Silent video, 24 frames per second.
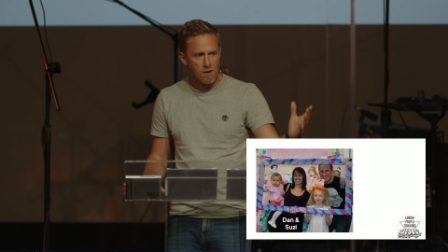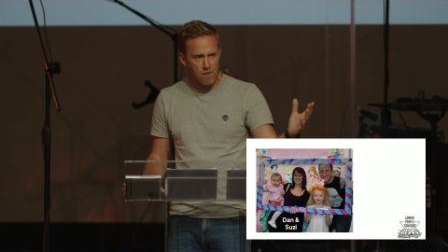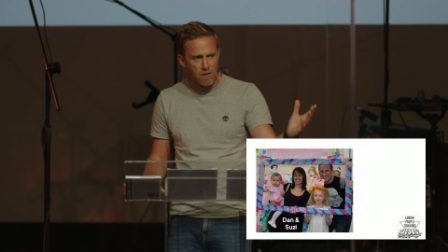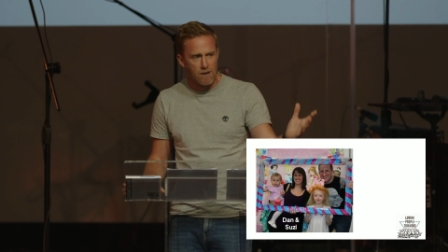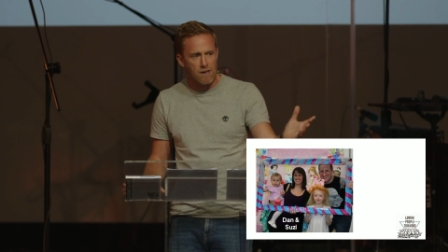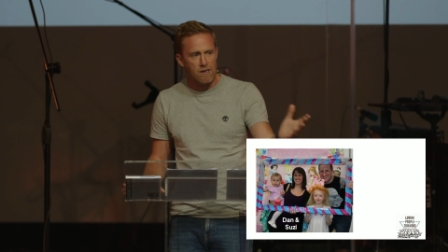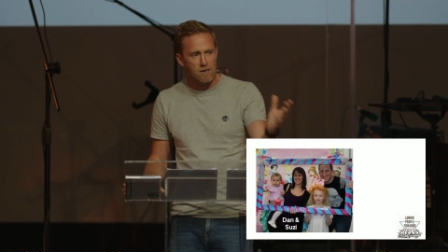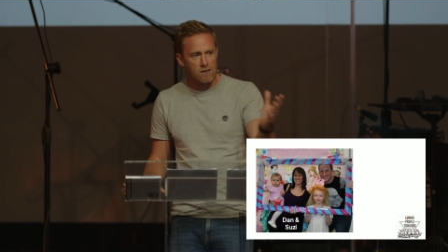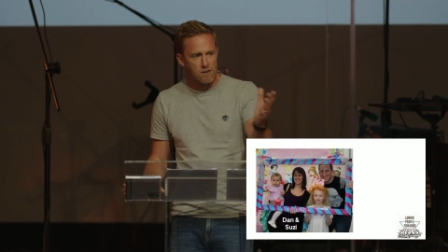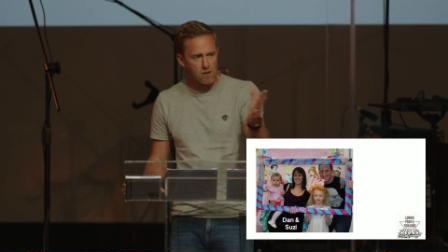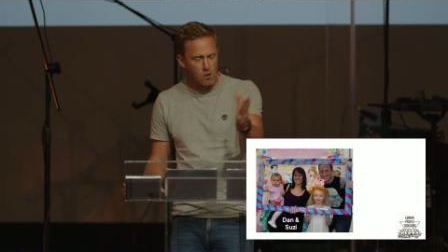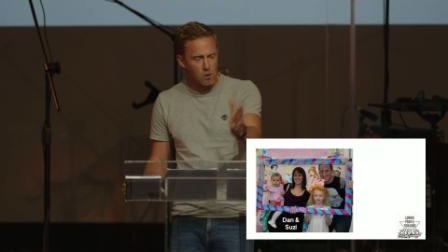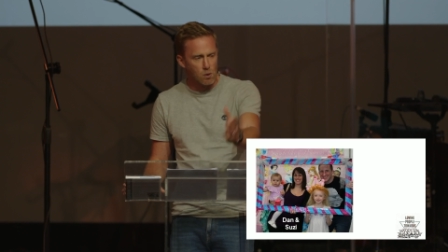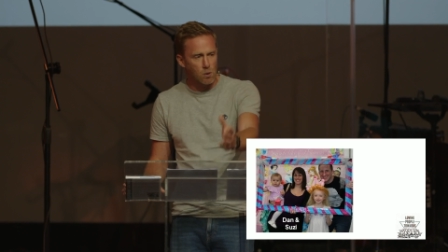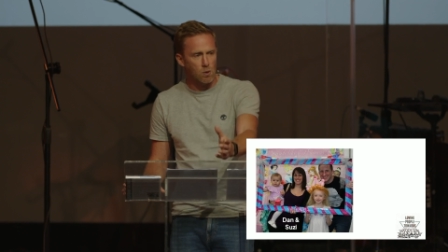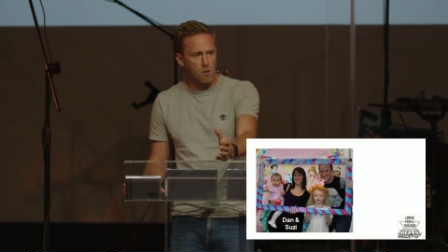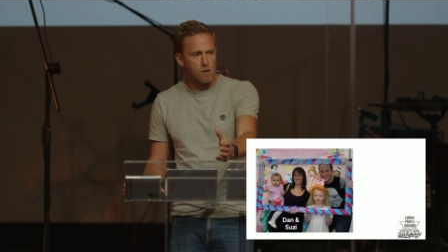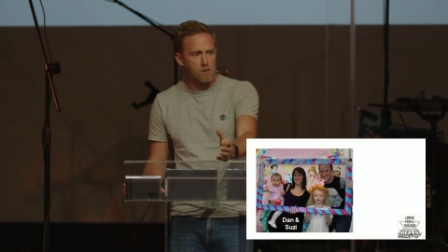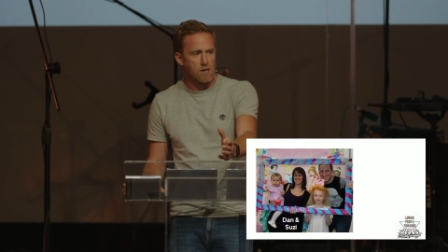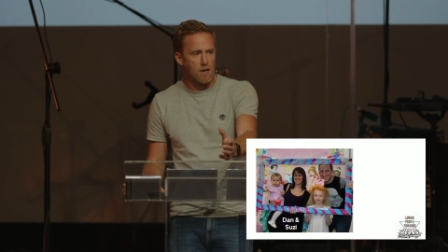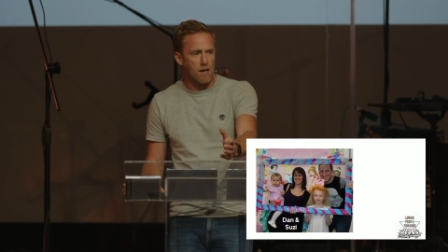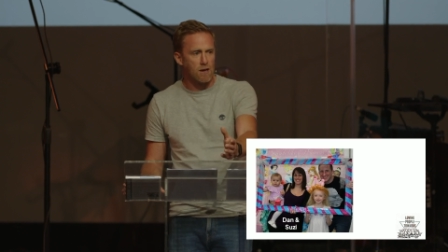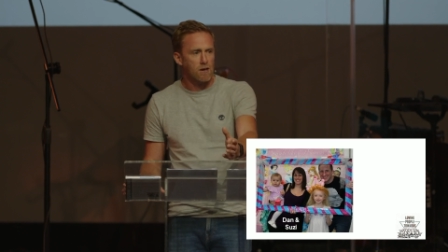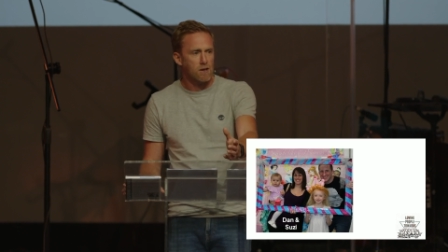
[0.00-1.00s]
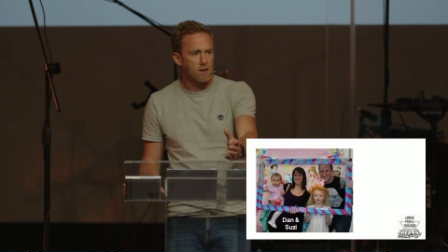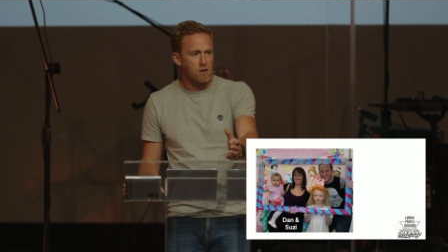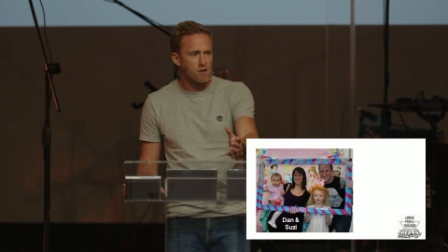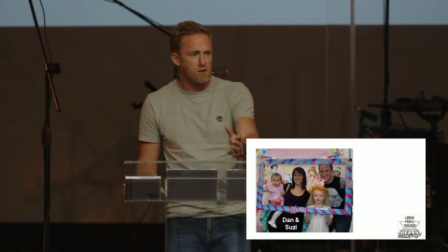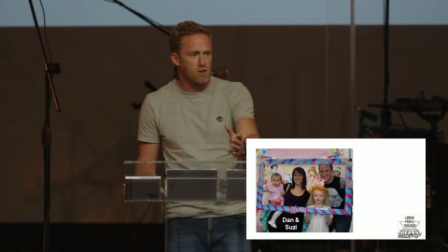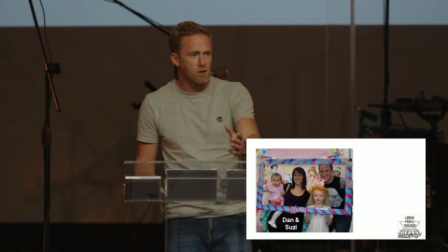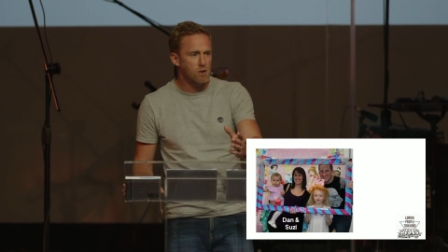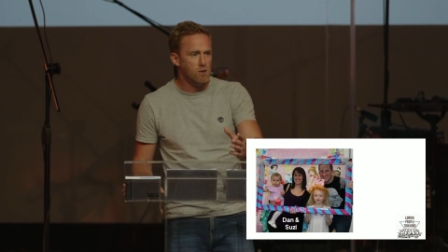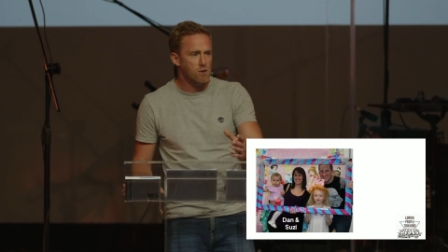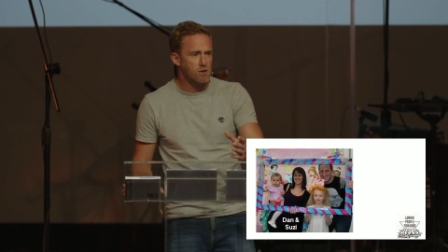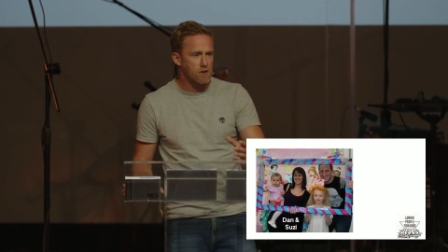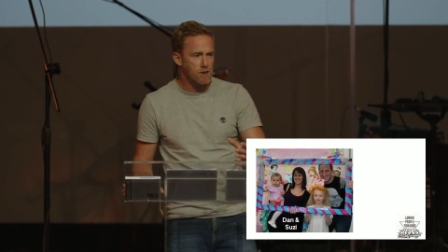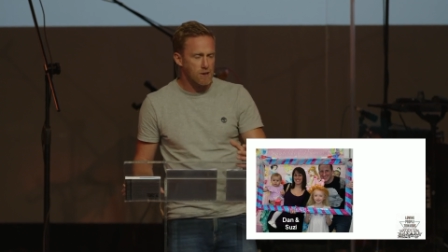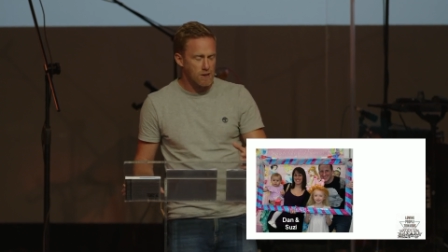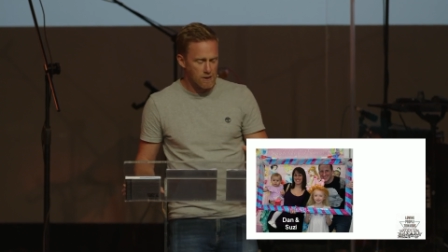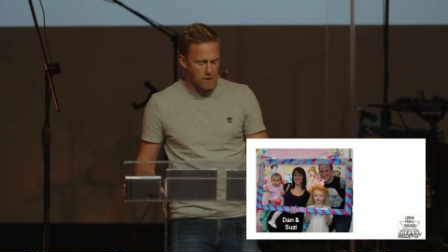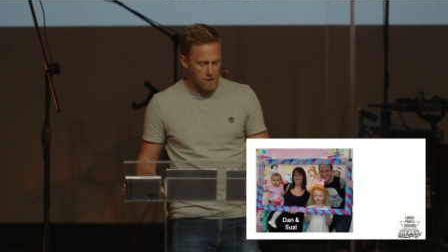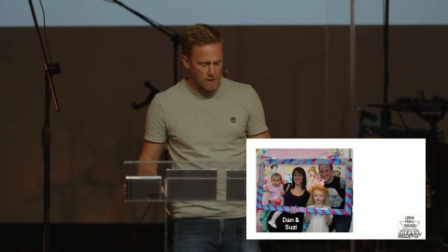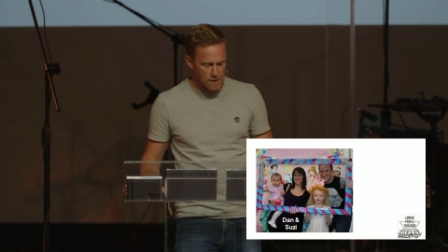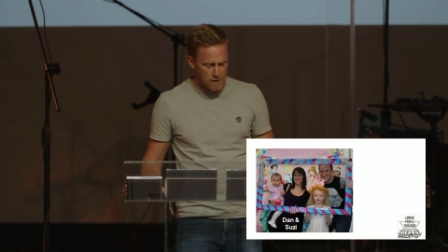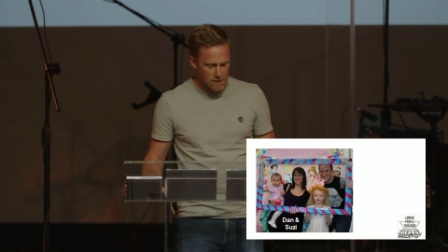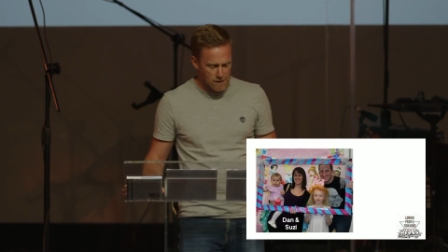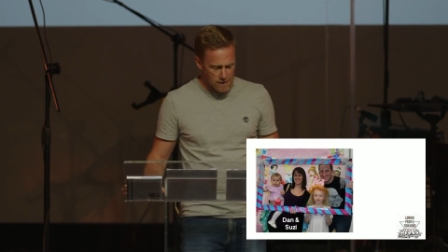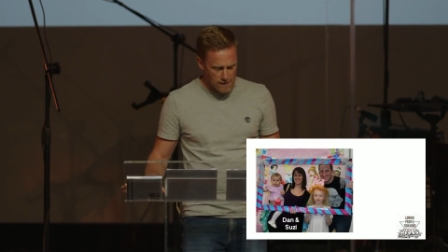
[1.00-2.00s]
for his daughter, Susie,
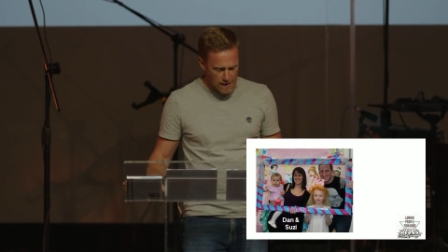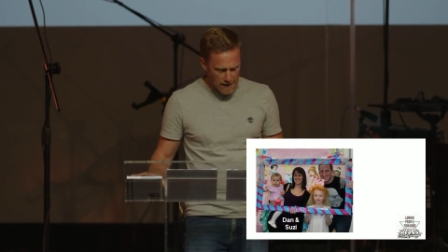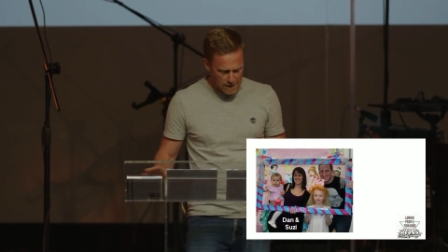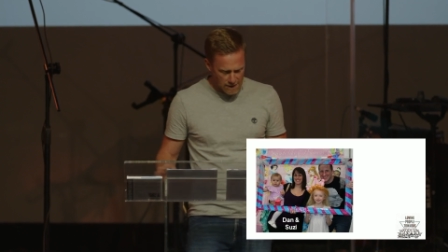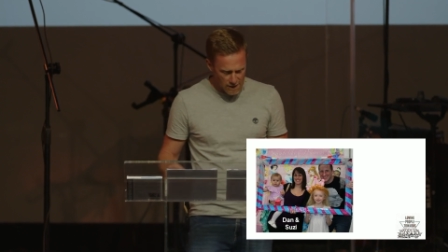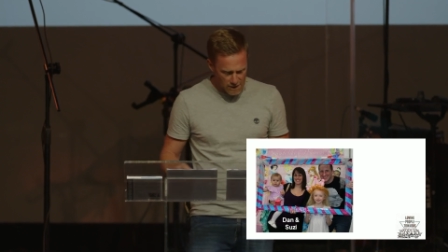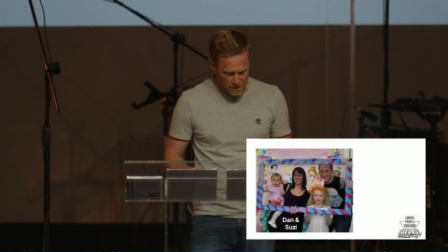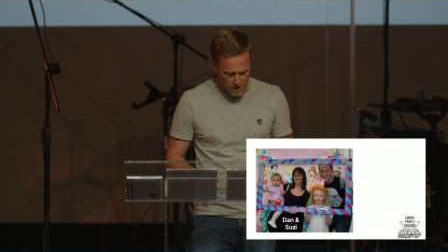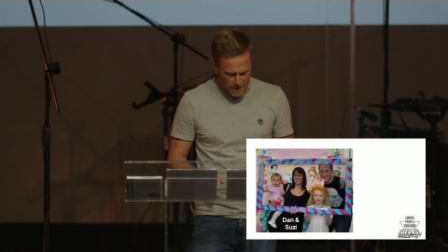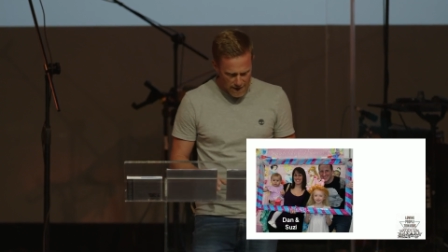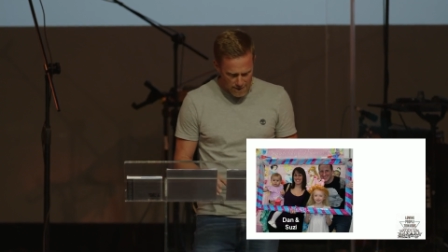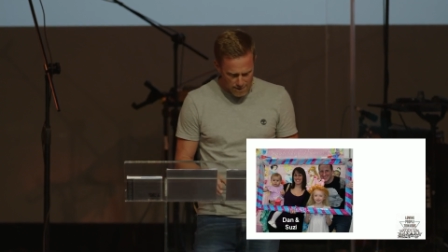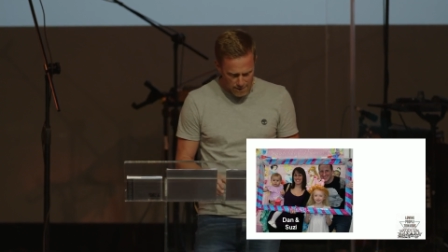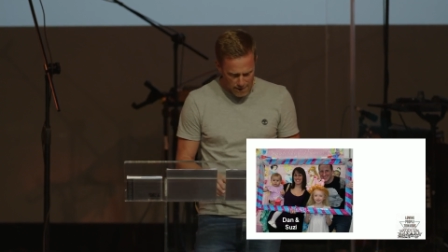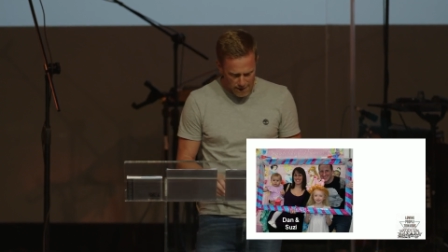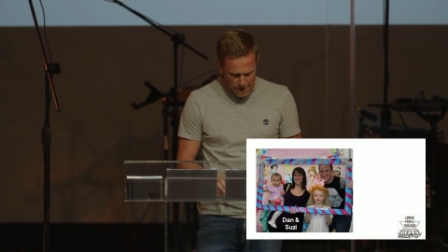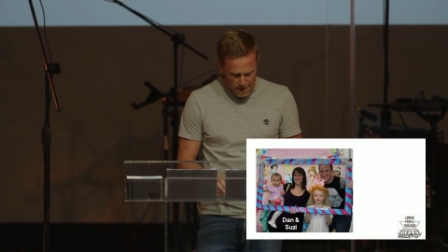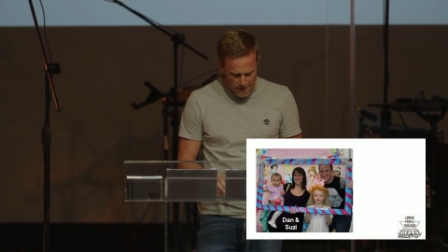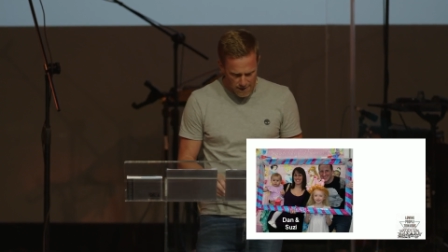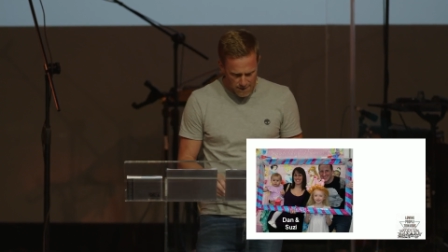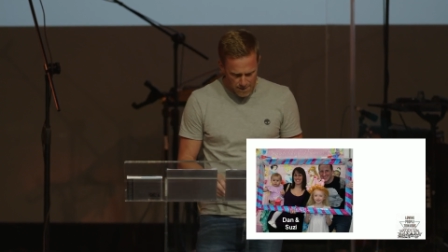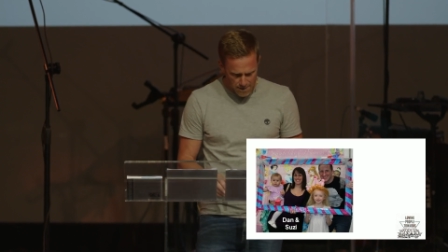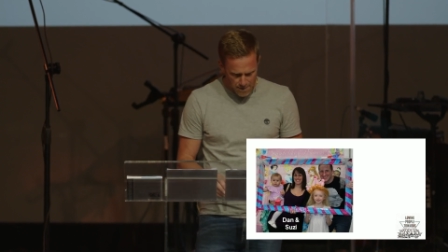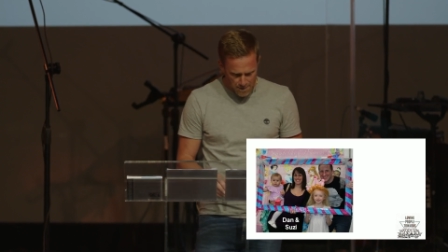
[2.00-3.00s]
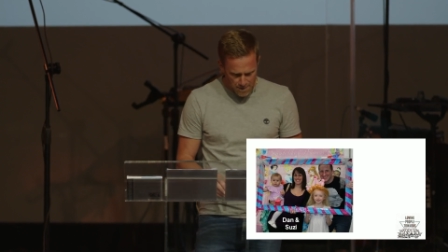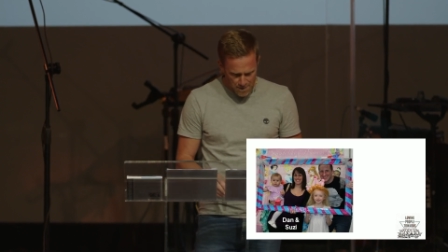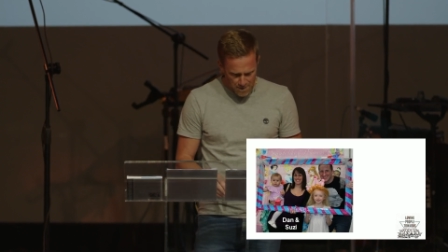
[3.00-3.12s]
and the family.